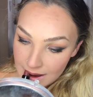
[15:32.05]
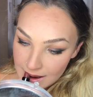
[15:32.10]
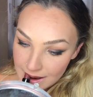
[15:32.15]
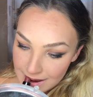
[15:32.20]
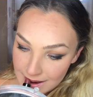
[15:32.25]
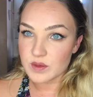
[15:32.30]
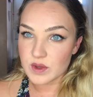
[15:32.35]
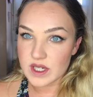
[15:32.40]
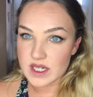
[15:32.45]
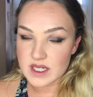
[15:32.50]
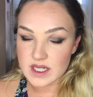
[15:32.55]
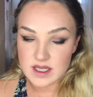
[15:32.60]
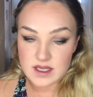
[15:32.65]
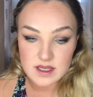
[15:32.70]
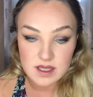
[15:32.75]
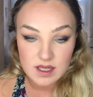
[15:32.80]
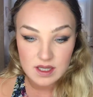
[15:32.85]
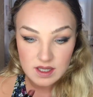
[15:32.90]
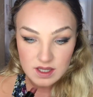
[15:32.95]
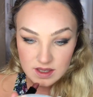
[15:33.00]
I wanted
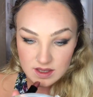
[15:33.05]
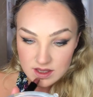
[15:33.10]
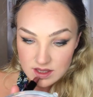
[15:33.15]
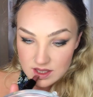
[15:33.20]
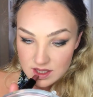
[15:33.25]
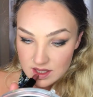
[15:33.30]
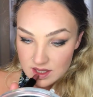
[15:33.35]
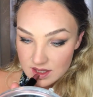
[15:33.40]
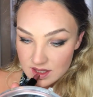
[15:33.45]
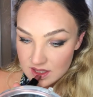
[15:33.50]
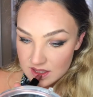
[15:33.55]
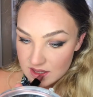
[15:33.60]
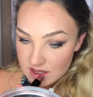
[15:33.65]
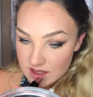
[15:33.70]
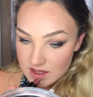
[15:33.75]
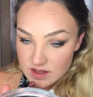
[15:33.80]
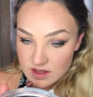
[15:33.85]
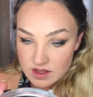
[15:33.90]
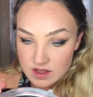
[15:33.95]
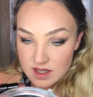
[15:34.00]
it to like
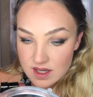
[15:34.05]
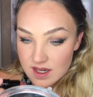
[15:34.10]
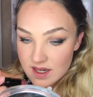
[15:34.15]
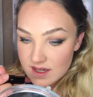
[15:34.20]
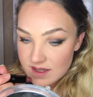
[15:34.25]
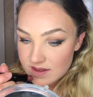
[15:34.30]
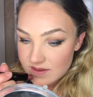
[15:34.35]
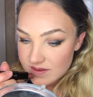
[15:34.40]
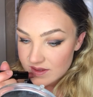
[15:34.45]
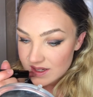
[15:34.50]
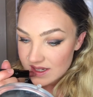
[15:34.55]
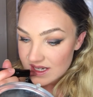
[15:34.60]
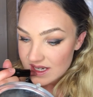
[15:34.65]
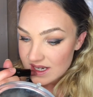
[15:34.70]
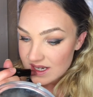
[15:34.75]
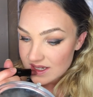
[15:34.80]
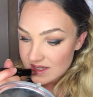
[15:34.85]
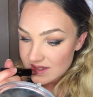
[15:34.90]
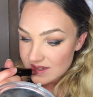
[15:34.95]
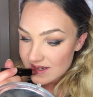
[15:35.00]
kind of dry
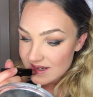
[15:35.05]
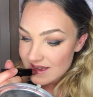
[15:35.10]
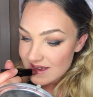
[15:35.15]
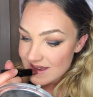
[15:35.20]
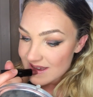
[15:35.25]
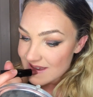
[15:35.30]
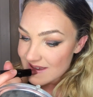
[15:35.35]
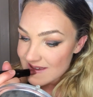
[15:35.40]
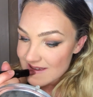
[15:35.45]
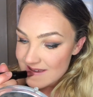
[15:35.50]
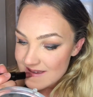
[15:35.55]
naturally.